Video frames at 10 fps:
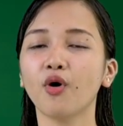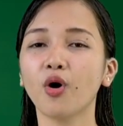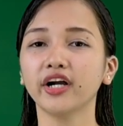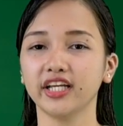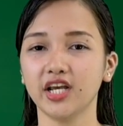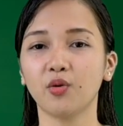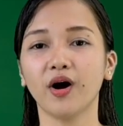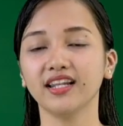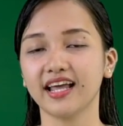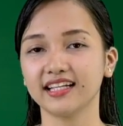four
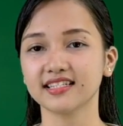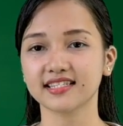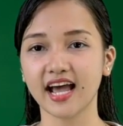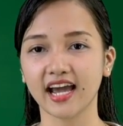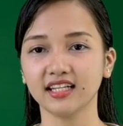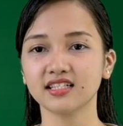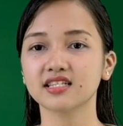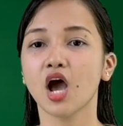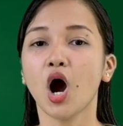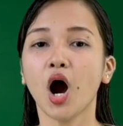equal length
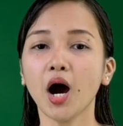sides.